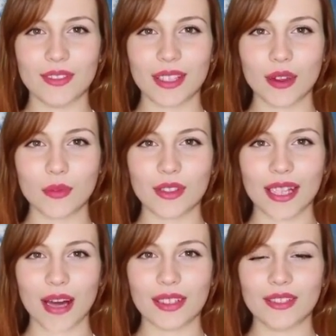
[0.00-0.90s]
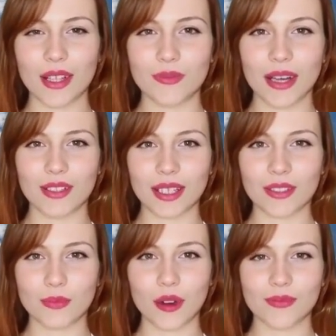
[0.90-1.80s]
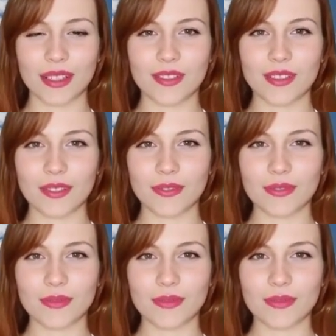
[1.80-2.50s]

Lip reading: so you are taxed on that year's profits.